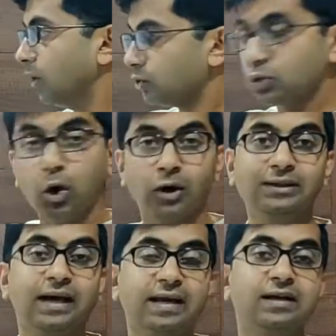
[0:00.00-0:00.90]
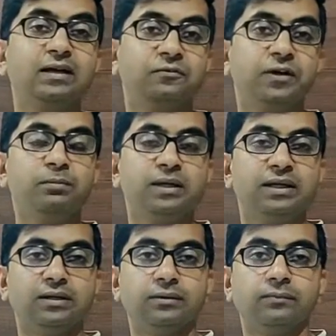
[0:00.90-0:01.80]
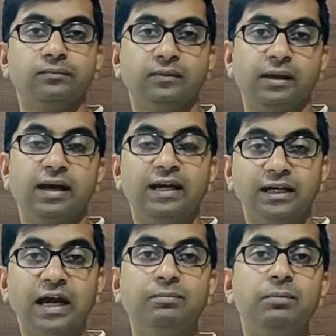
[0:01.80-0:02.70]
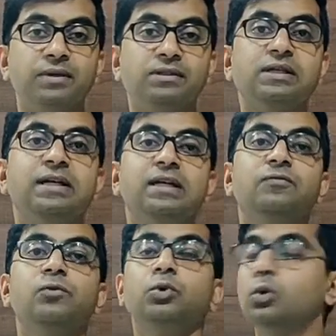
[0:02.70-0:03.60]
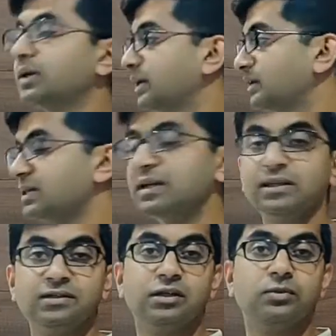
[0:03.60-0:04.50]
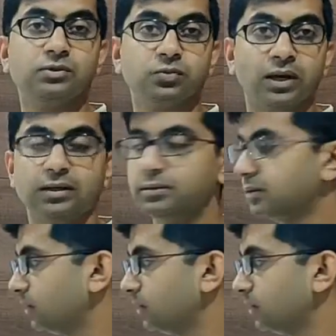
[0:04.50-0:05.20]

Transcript: So all carry a different meaning and it can be misleading if you don't understand these terms well.